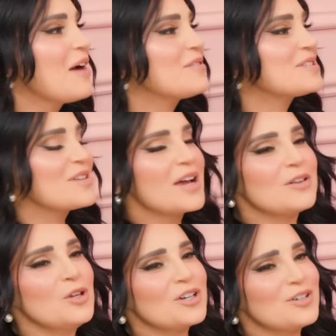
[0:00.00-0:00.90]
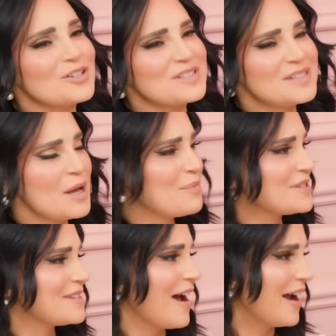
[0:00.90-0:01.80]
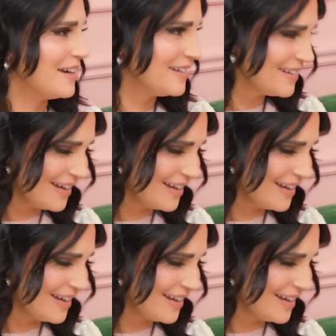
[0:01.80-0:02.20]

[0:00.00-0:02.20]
was like, look, nurse, step aside.